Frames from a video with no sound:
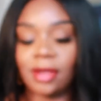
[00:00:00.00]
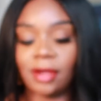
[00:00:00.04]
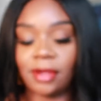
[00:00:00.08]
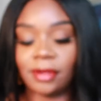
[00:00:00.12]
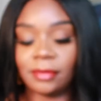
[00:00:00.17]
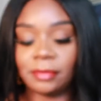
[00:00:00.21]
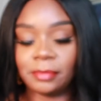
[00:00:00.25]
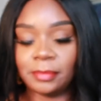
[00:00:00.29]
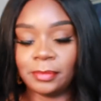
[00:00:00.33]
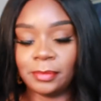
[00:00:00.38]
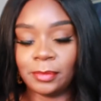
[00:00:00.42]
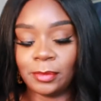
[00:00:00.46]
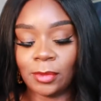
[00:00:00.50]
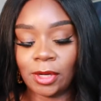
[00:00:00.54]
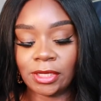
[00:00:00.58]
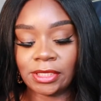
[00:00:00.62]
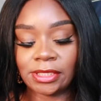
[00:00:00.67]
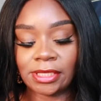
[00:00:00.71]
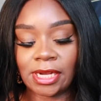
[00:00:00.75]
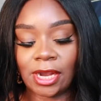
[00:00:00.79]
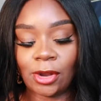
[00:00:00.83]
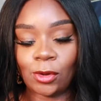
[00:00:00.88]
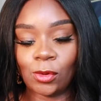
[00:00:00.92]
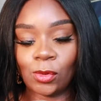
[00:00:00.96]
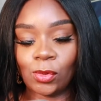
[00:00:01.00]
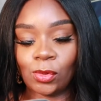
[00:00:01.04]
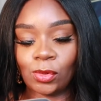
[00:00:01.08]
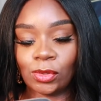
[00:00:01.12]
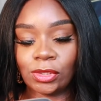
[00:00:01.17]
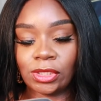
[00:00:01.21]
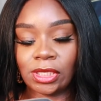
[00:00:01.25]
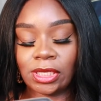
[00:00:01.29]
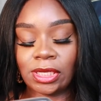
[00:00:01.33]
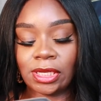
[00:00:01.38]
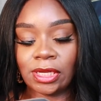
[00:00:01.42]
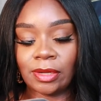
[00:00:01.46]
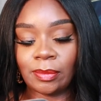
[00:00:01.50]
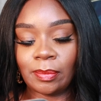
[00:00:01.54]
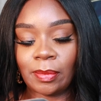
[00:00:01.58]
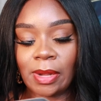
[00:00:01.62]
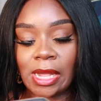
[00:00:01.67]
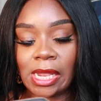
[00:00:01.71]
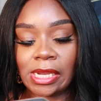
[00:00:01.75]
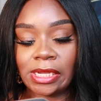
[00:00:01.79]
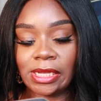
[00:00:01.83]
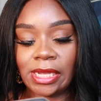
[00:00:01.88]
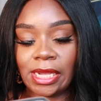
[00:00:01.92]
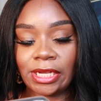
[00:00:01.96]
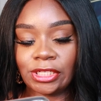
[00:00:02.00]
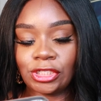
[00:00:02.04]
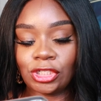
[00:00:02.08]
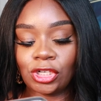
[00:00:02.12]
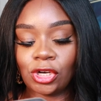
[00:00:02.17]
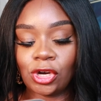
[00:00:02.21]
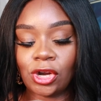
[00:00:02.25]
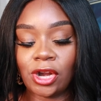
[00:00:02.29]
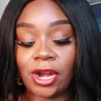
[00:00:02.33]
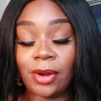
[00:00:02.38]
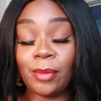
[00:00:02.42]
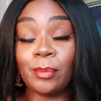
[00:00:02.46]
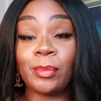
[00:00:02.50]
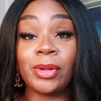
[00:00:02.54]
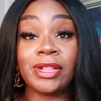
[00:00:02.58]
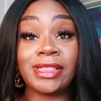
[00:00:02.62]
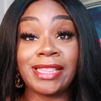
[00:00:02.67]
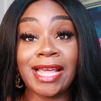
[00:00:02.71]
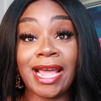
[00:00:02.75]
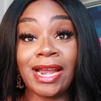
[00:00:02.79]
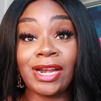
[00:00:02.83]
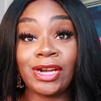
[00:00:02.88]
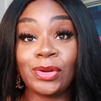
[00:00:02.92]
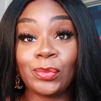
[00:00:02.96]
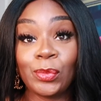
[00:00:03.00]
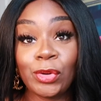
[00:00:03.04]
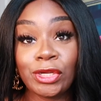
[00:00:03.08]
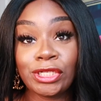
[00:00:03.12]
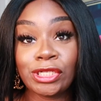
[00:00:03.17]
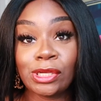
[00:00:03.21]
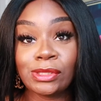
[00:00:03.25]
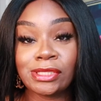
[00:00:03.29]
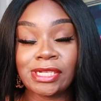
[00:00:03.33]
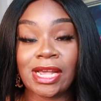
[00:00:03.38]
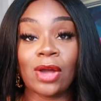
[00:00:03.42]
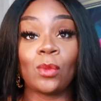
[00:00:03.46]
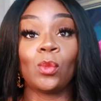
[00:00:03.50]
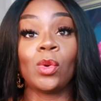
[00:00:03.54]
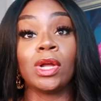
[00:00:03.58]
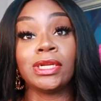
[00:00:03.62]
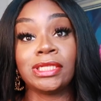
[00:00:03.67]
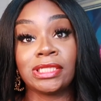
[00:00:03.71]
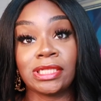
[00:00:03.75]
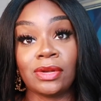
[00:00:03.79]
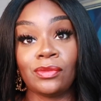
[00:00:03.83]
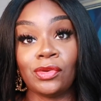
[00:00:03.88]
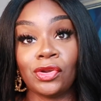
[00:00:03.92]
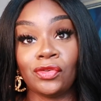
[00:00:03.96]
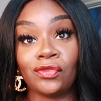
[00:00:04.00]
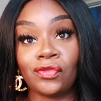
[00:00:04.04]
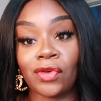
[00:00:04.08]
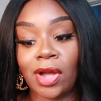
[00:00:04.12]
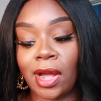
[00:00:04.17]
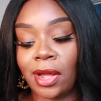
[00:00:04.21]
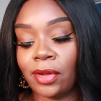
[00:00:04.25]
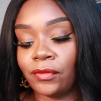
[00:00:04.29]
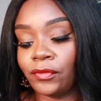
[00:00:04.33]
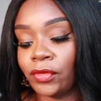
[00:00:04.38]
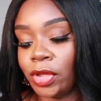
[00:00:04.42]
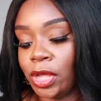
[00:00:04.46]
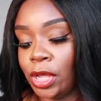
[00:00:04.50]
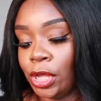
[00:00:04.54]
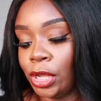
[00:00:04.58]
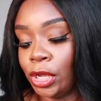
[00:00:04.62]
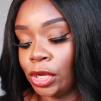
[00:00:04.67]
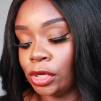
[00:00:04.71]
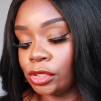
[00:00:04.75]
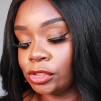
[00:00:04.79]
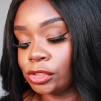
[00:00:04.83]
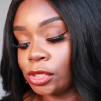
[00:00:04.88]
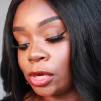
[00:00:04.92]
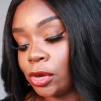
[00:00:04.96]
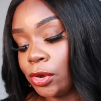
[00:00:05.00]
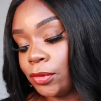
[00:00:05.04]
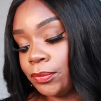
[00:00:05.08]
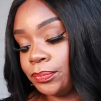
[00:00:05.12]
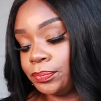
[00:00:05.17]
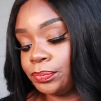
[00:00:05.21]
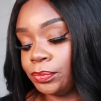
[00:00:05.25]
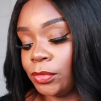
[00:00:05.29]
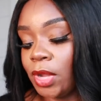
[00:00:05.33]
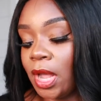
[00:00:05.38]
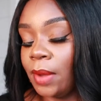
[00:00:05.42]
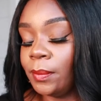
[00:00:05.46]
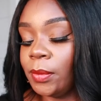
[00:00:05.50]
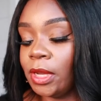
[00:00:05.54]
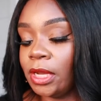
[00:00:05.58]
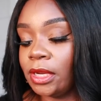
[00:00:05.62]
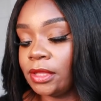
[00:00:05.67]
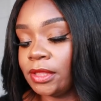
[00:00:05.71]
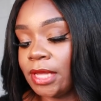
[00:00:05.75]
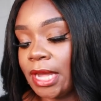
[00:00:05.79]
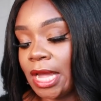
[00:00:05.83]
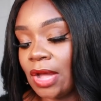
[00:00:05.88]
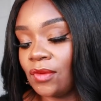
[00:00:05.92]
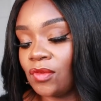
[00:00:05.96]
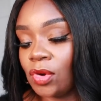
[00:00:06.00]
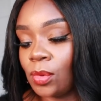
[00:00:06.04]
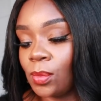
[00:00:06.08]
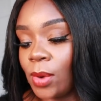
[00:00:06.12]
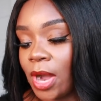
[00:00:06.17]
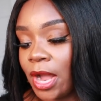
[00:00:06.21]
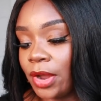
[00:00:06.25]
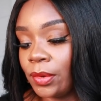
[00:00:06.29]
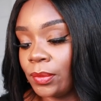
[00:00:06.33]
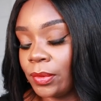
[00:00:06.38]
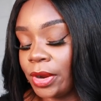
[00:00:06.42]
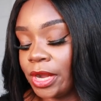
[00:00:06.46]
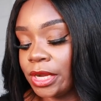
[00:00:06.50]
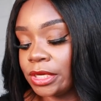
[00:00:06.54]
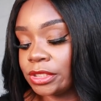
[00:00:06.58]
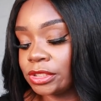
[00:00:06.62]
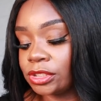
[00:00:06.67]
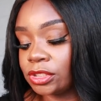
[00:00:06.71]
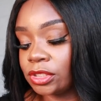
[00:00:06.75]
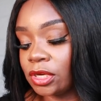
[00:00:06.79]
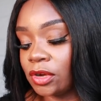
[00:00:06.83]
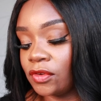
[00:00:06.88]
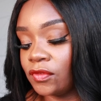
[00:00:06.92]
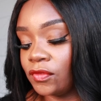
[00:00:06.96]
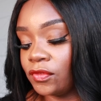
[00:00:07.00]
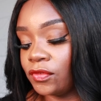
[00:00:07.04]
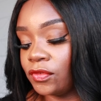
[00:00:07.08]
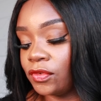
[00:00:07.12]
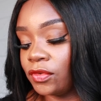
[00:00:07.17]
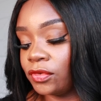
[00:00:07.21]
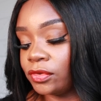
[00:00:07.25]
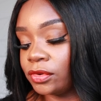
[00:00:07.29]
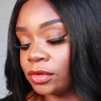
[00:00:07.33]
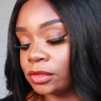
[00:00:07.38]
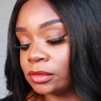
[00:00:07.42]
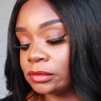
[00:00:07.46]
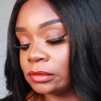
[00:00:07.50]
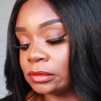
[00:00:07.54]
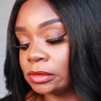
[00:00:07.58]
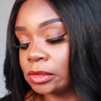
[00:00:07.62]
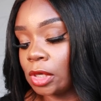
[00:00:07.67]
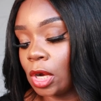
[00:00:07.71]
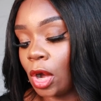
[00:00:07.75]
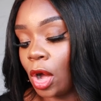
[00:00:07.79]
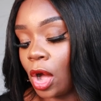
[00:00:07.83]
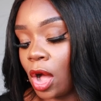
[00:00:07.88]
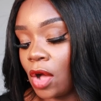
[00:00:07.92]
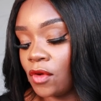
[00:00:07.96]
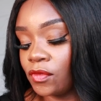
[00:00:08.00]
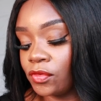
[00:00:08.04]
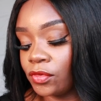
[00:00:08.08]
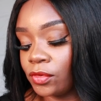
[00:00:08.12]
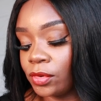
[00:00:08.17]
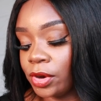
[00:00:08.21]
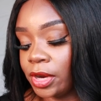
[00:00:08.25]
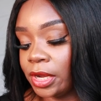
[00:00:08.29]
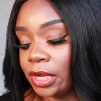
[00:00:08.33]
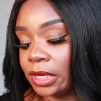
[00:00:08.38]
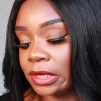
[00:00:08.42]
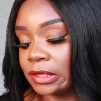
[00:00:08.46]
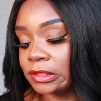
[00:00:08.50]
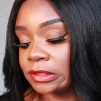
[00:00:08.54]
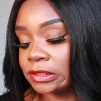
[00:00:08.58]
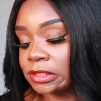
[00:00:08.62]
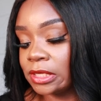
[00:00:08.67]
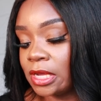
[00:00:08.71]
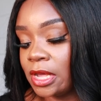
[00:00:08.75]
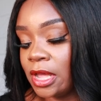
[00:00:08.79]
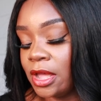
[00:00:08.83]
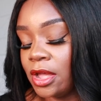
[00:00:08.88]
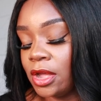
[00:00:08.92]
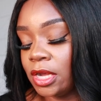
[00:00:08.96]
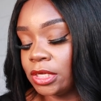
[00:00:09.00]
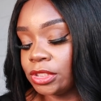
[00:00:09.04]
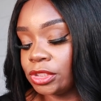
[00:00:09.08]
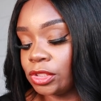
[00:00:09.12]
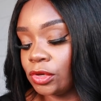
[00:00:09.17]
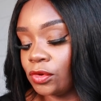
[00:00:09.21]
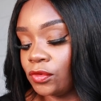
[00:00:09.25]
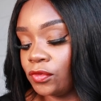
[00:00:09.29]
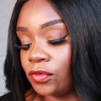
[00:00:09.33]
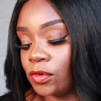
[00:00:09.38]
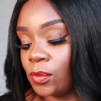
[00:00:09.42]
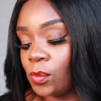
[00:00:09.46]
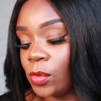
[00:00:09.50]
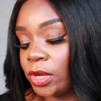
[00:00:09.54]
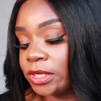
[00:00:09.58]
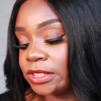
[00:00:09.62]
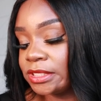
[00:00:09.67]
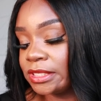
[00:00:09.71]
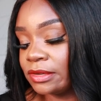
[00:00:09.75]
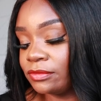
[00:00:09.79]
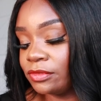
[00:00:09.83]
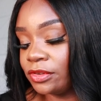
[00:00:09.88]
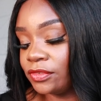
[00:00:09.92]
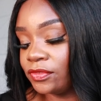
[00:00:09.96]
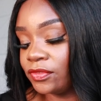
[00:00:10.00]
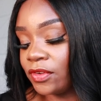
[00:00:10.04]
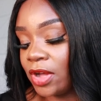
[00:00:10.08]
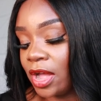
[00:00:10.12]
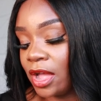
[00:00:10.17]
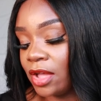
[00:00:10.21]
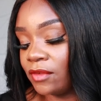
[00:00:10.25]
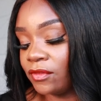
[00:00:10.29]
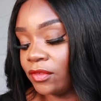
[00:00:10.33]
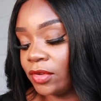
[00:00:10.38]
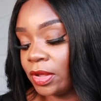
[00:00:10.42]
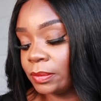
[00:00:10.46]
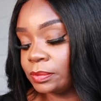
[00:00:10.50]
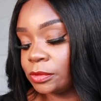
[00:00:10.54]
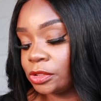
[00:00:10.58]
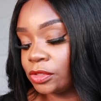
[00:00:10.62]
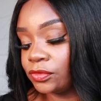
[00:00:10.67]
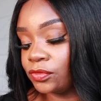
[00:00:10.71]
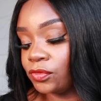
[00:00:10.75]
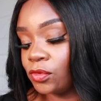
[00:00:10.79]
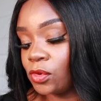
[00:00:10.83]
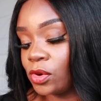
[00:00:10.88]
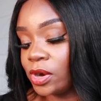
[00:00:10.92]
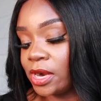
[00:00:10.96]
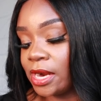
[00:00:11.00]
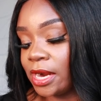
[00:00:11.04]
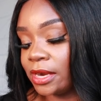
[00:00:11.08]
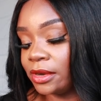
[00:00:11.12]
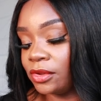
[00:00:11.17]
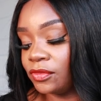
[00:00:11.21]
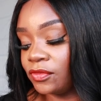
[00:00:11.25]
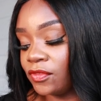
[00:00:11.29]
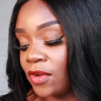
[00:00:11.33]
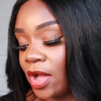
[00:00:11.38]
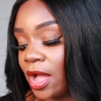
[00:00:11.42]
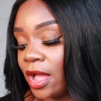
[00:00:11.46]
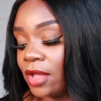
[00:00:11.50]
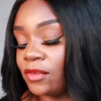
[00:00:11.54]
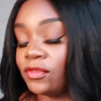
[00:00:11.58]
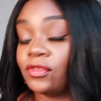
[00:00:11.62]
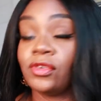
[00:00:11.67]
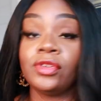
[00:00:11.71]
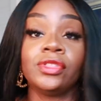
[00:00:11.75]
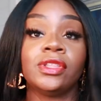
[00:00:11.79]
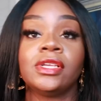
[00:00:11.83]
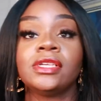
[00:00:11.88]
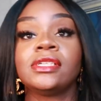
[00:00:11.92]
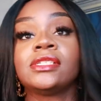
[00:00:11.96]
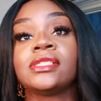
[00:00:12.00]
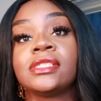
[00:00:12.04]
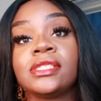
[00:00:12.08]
um, recycled polyester, but that retails at 175. So, I mean, they have a wide range of offerings. So from 175 up to 495 for this